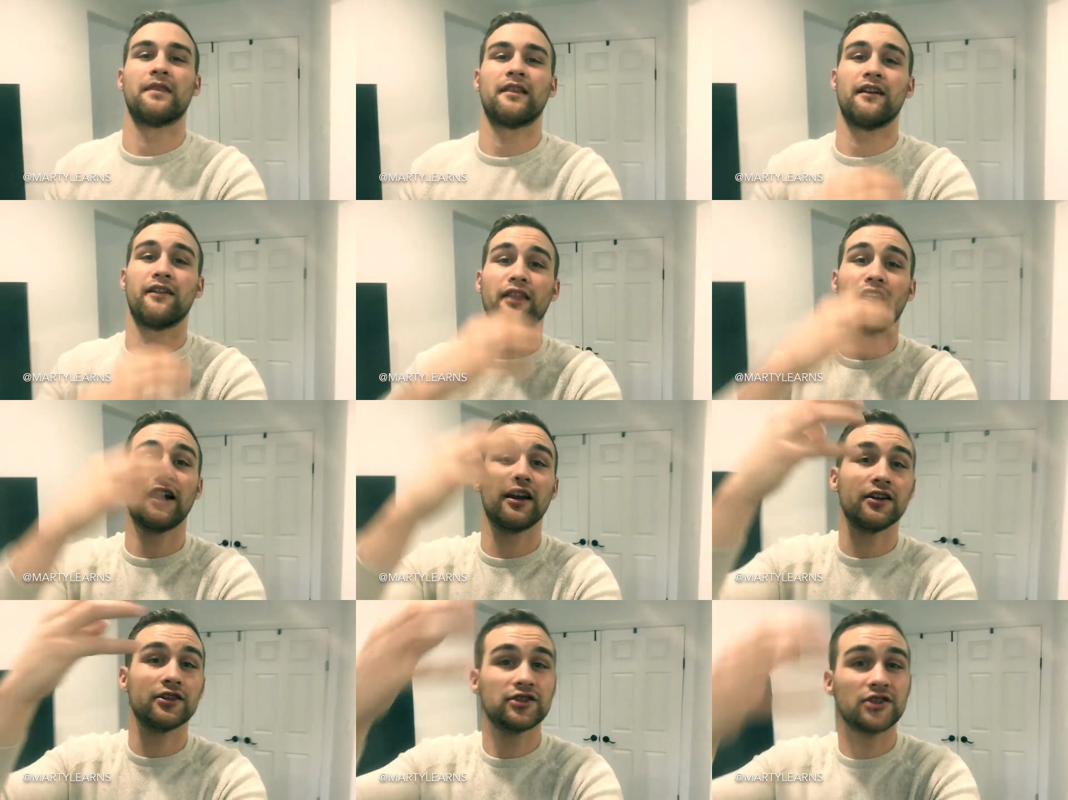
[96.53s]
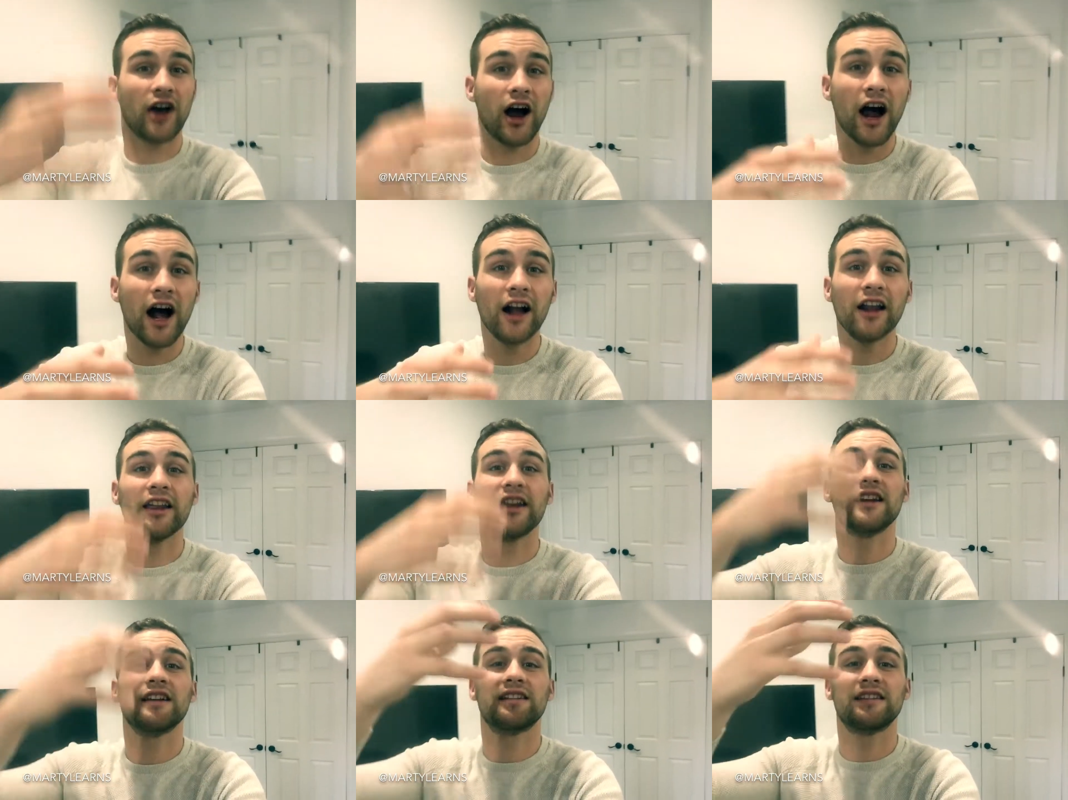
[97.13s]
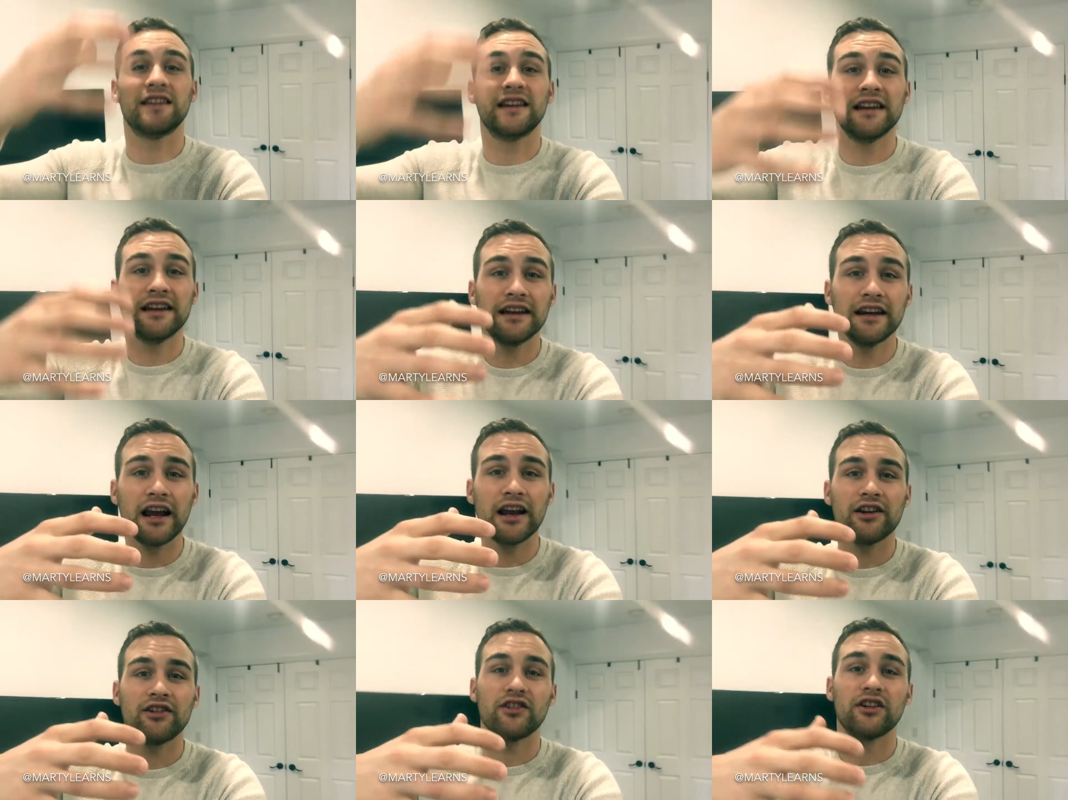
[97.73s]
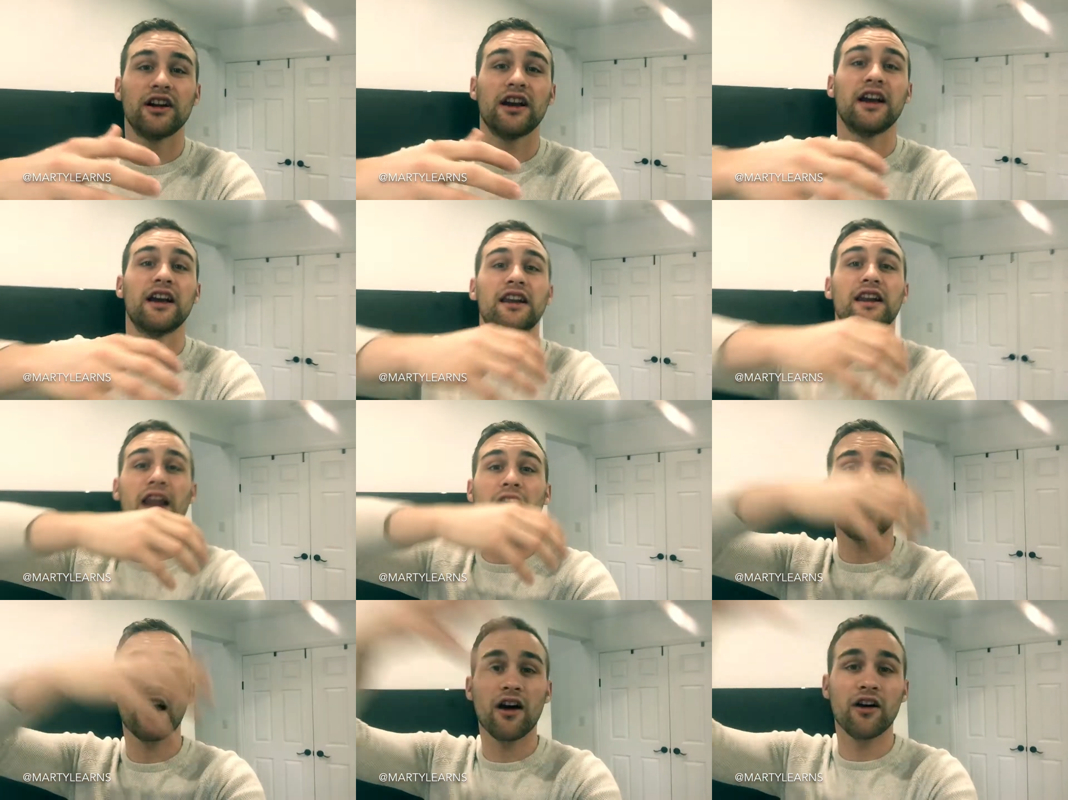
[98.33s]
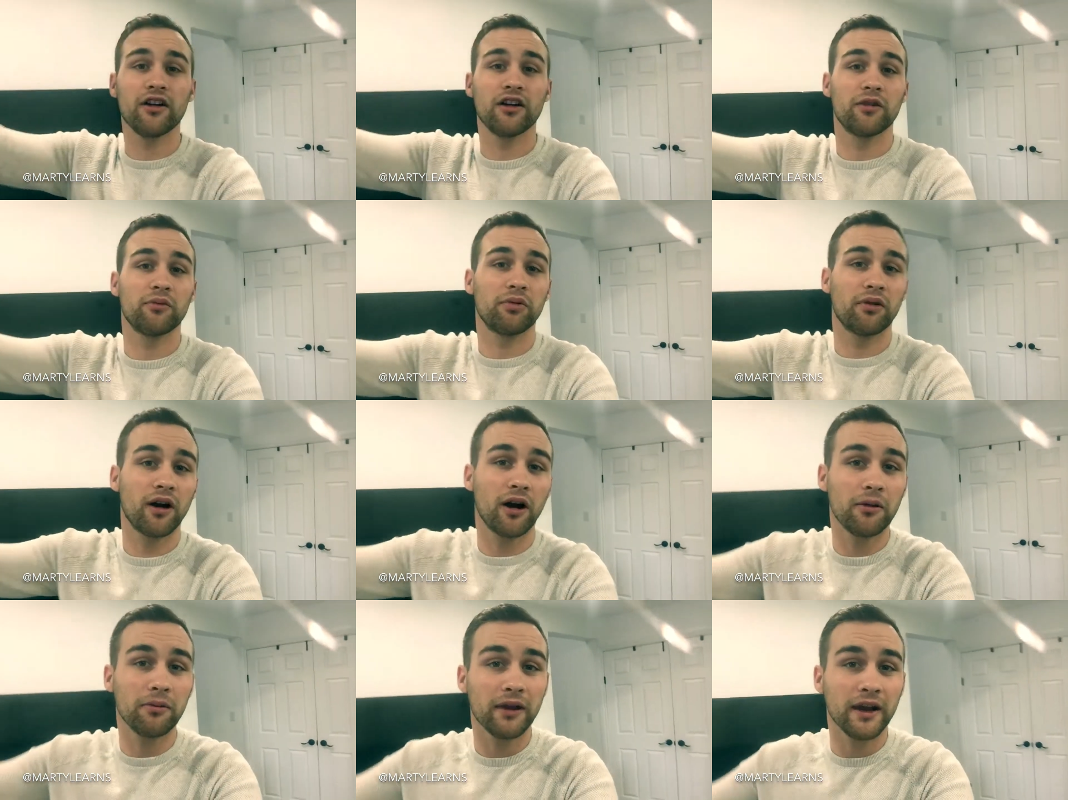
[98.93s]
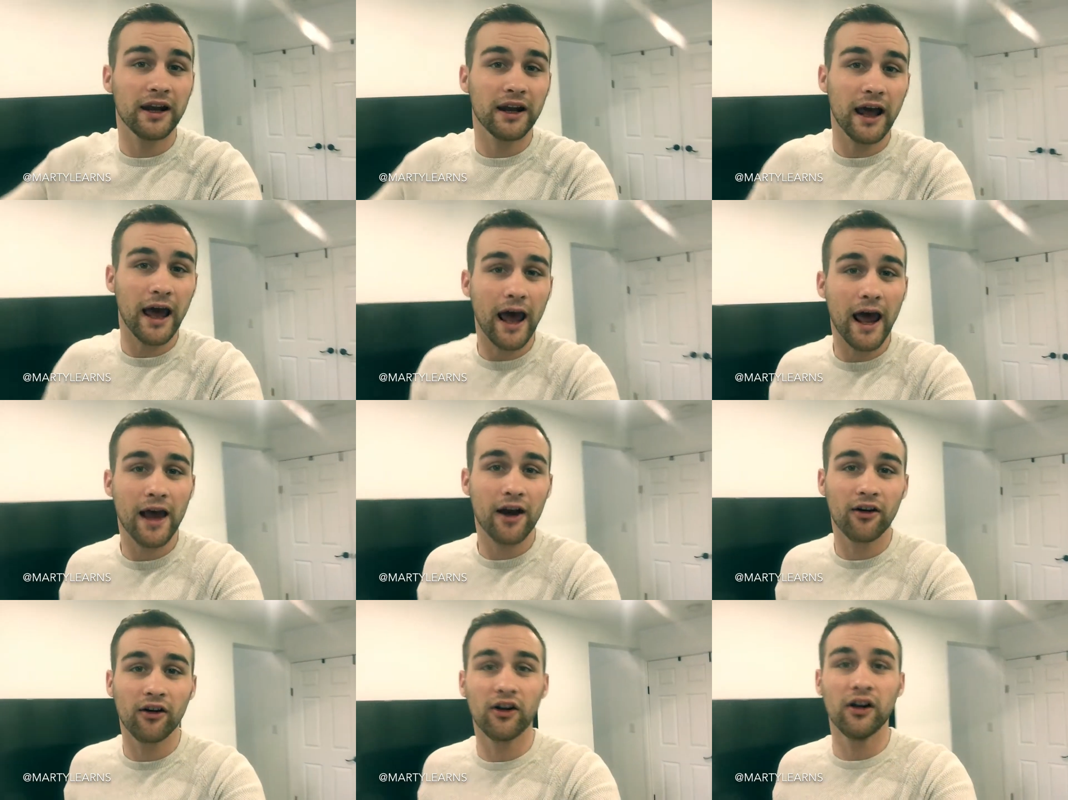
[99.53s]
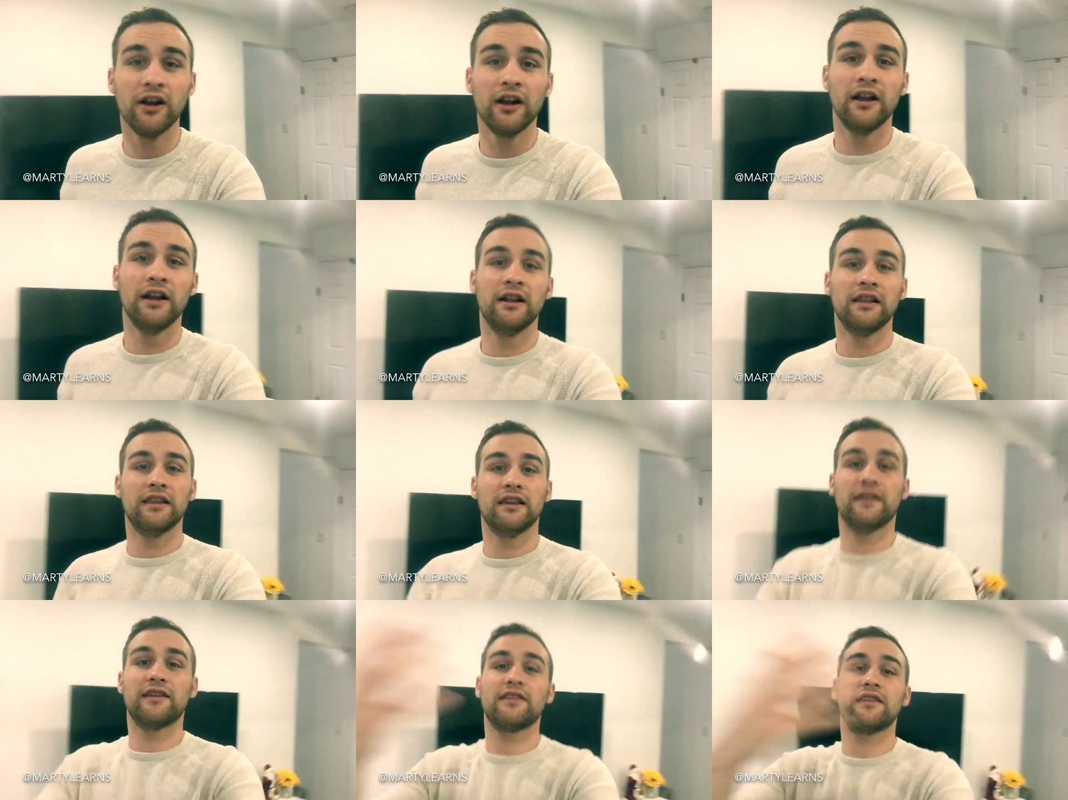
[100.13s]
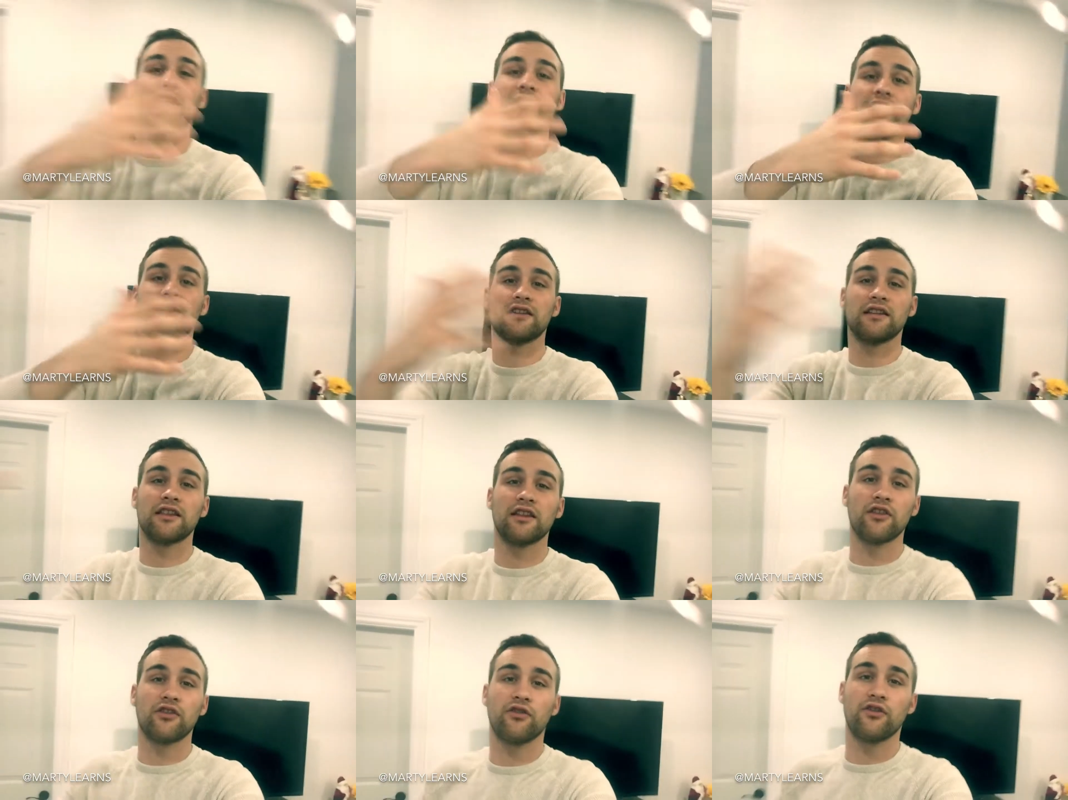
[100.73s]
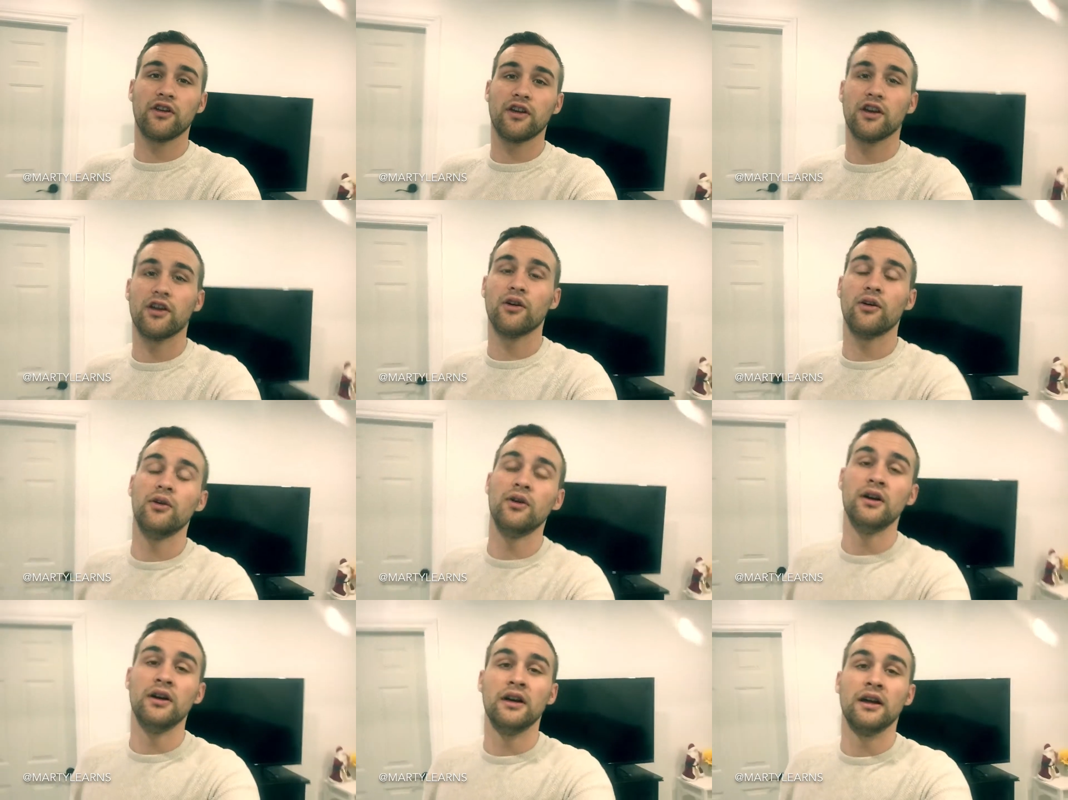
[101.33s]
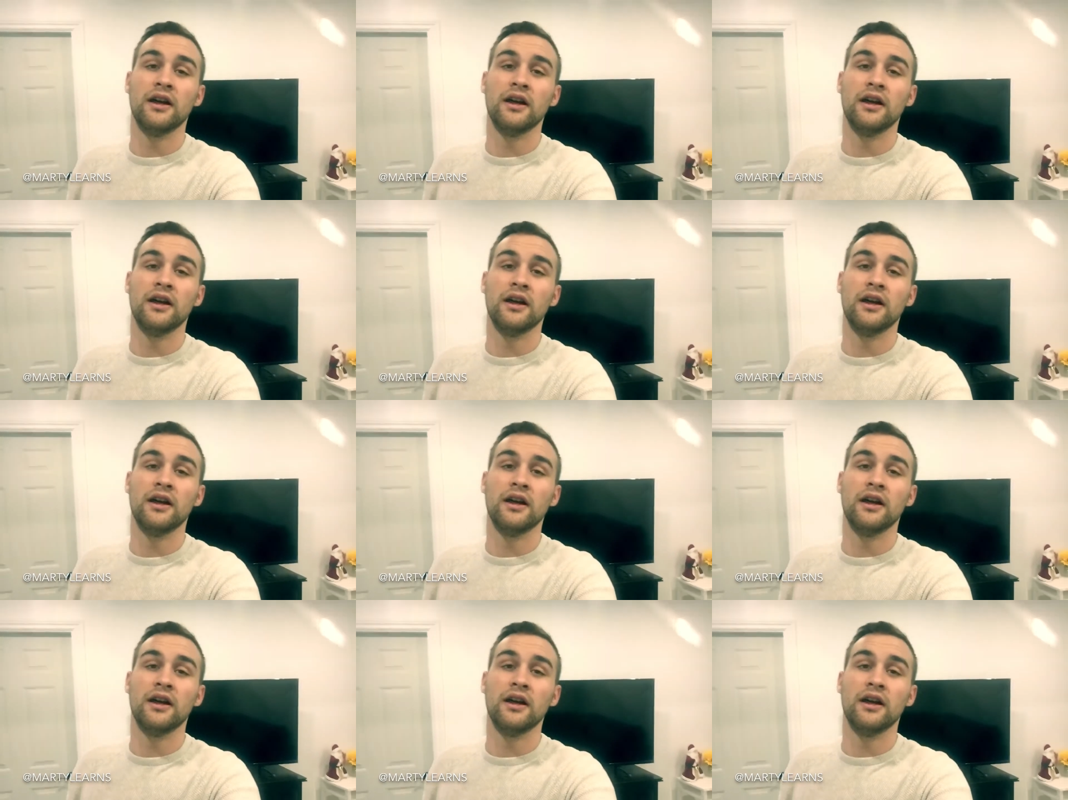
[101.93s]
and then a child and a teenager, and now you're probably an adult listening to this video